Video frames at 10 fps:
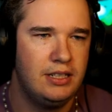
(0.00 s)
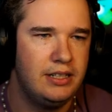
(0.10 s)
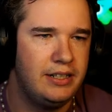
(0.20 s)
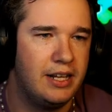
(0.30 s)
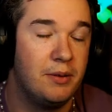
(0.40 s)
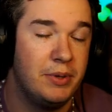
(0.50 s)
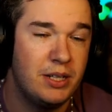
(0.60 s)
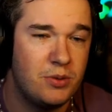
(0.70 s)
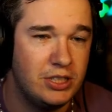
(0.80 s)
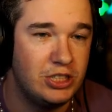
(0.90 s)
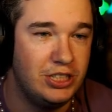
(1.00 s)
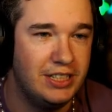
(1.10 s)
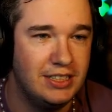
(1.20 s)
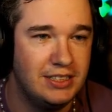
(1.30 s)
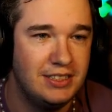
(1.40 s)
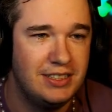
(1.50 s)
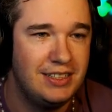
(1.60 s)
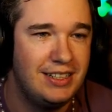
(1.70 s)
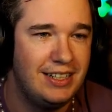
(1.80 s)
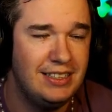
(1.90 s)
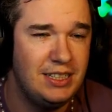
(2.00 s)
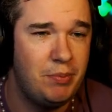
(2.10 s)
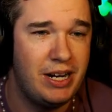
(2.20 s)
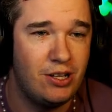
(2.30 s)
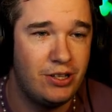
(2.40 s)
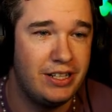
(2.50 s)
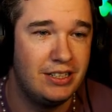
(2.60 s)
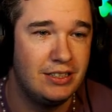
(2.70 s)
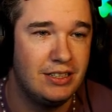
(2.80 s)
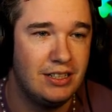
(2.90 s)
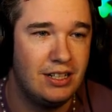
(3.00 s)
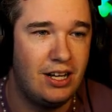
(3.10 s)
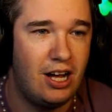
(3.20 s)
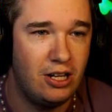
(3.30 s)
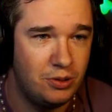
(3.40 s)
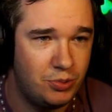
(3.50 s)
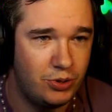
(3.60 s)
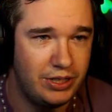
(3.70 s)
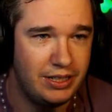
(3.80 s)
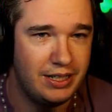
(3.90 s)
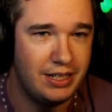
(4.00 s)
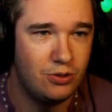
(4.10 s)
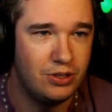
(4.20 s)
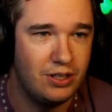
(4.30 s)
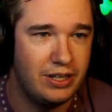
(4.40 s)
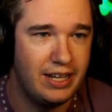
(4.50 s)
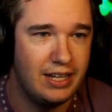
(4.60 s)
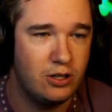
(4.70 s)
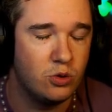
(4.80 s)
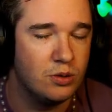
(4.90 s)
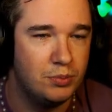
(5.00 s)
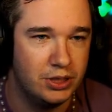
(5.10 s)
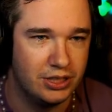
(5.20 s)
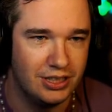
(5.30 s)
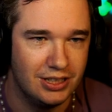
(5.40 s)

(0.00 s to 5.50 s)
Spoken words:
Now the big question is he better than Hollowpoint and or Booker?